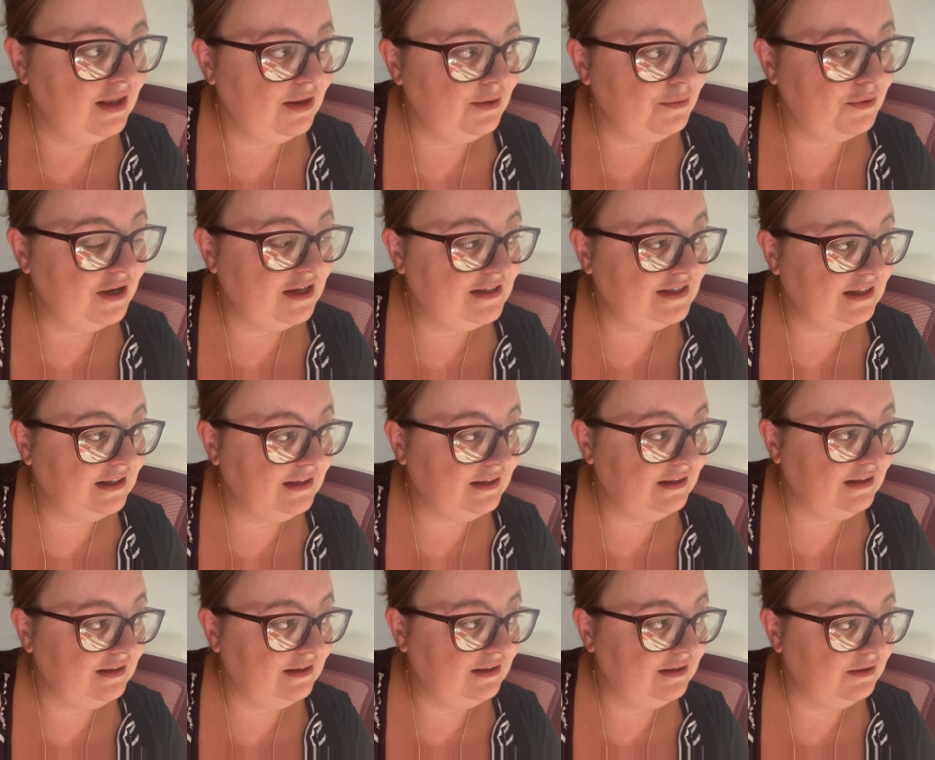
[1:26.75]
What is
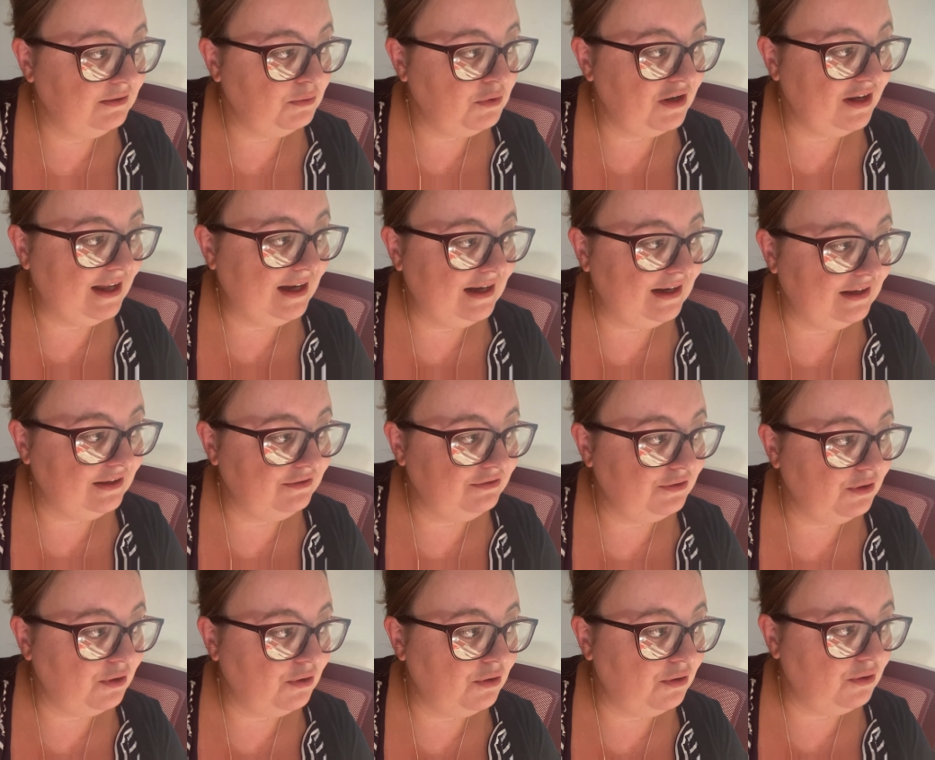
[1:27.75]
he, what,
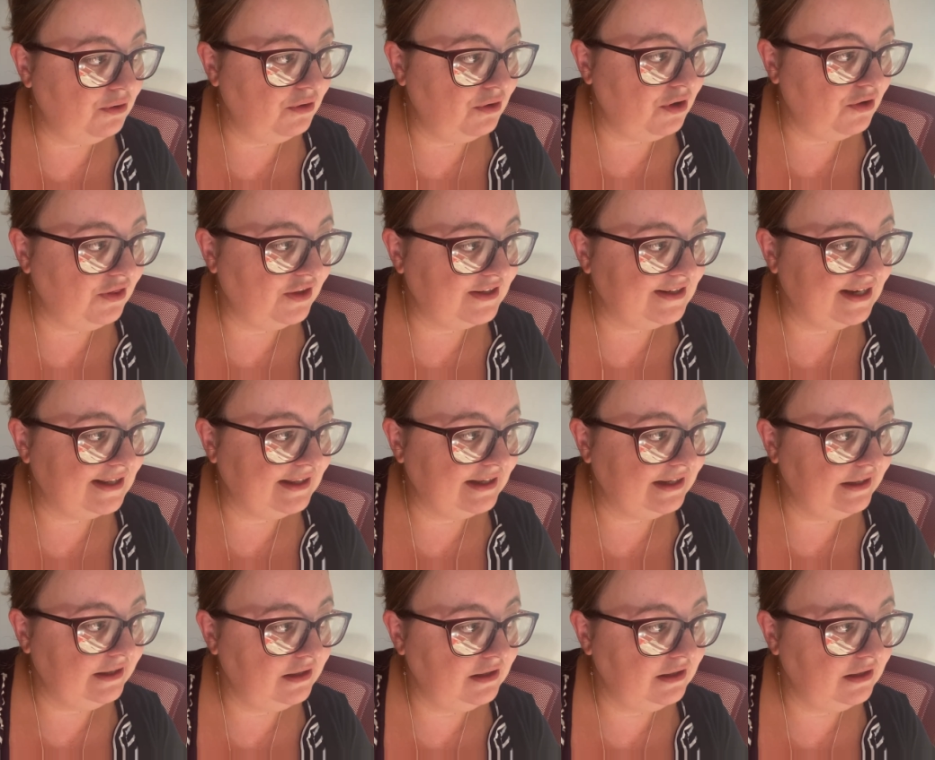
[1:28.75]
live, or on the telly?